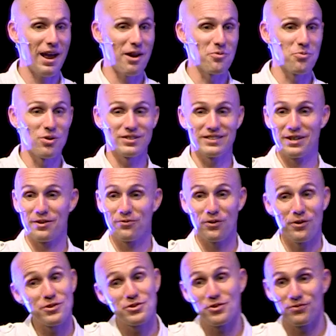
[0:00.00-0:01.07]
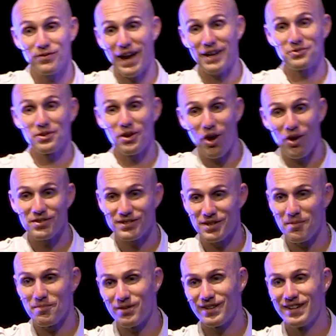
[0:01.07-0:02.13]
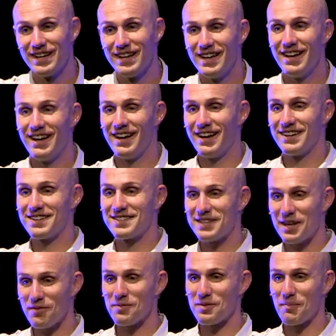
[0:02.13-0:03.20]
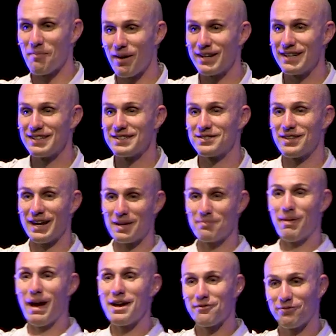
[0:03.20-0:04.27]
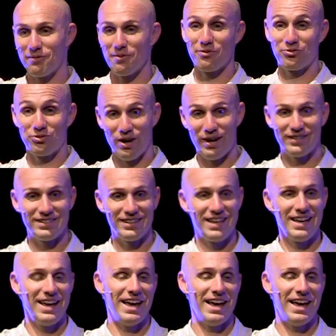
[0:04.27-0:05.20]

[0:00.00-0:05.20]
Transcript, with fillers: I had worked in a furniture factory all summer uh, to save up the money that I could buy it from a friend.